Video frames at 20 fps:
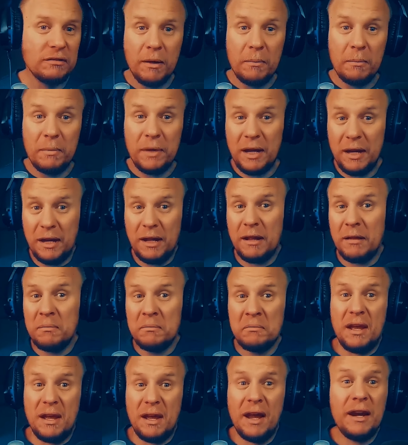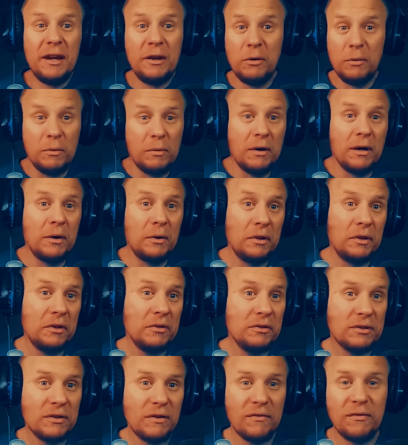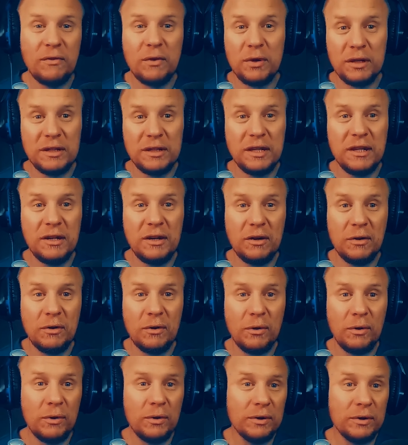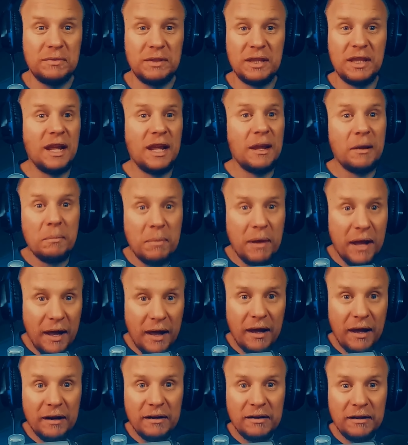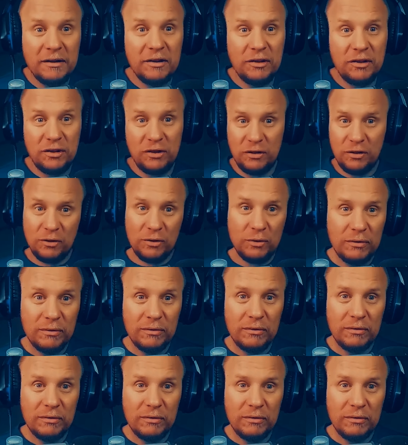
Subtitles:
Meaning, I don't want to use a 14-year-old ThinkPad, do you?